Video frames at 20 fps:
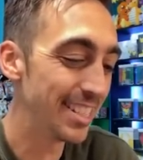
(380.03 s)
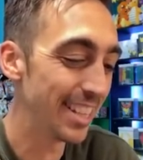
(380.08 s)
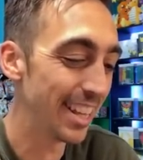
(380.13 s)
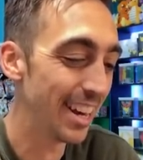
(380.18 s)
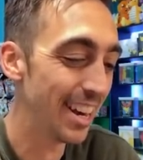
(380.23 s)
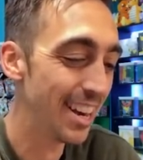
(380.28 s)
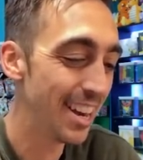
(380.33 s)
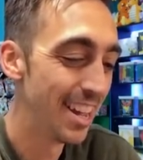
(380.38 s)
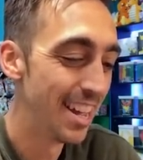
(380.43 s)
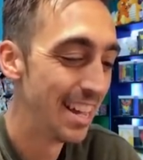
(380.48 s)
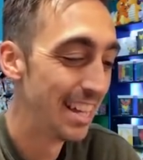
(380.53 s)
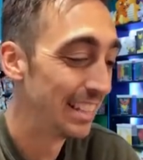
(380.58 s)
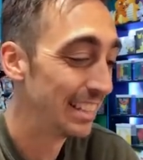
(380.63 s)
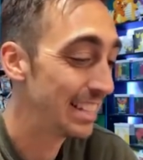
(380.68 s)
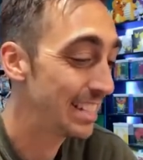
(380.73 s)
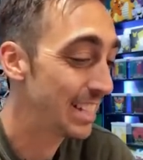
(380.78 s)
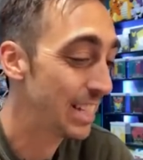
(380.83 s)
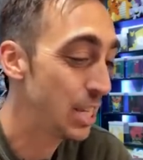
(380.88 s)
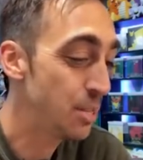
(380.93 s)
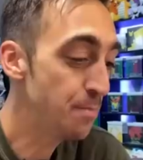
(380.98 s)
there.
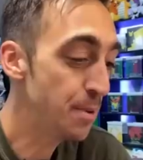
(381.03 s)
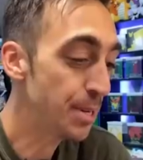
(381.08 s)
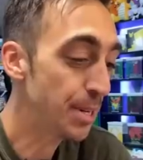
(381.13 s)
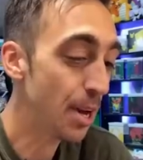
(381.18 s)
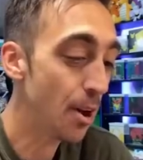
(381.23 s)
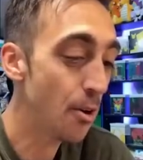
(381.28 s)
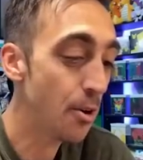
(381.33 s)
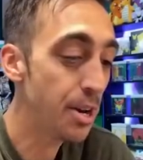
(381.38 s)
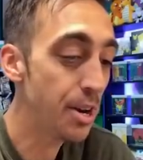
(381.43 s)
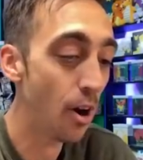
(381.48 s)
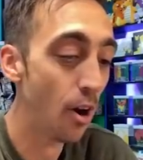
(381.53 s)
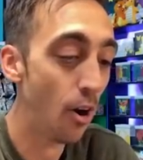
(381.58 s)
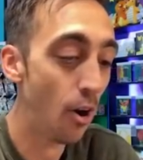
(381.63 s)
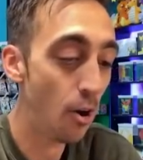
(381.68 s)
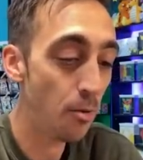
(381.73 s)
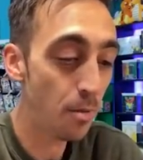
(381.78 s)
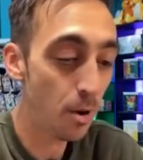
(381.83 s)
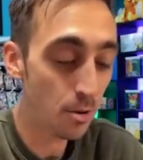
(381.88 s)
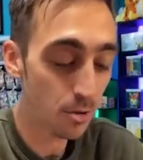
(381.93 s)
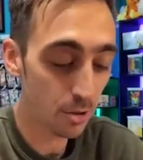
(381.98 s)
Let's keep it going.
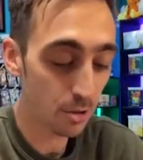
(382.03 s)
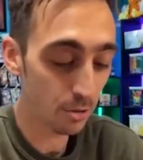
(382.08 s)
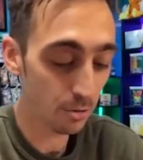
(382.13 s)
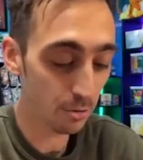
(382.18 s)
Almost